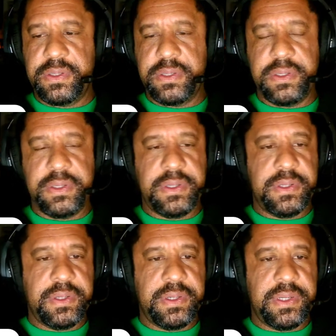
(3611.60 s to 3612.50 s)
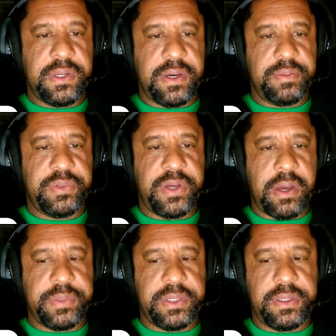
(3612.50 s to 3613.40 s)
Abu Dhabi
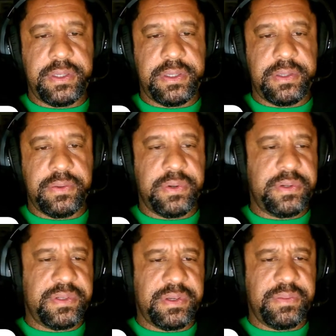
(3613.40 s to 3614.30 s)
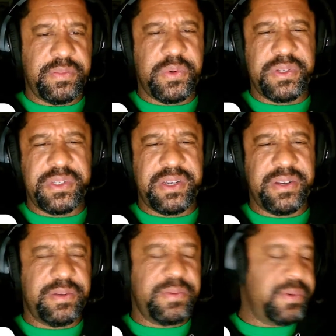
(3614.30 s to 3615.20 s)
or Saudi or some air show
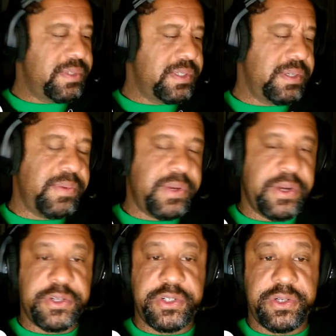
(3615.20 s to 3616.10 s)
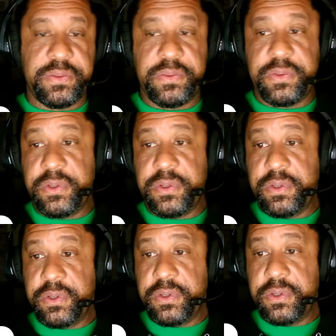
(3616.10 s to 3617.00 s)
over in
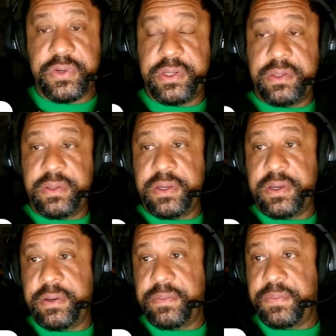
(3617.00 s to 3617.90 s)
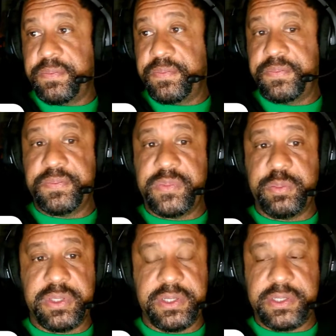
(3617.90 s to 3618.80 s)
the Middle East, and
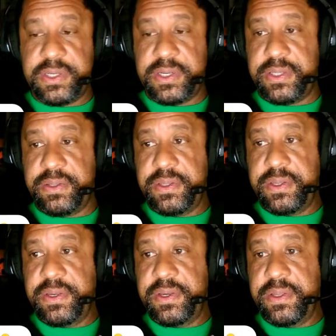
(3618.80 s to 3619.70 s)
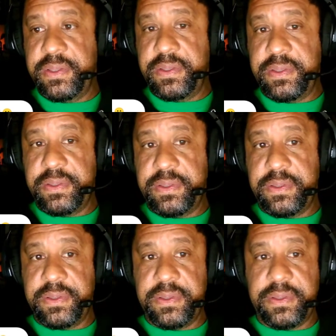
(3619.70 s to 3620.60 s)
they got the
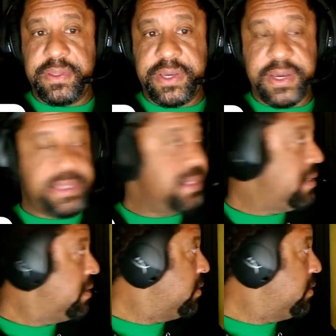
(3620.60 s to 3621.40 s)
new F-15.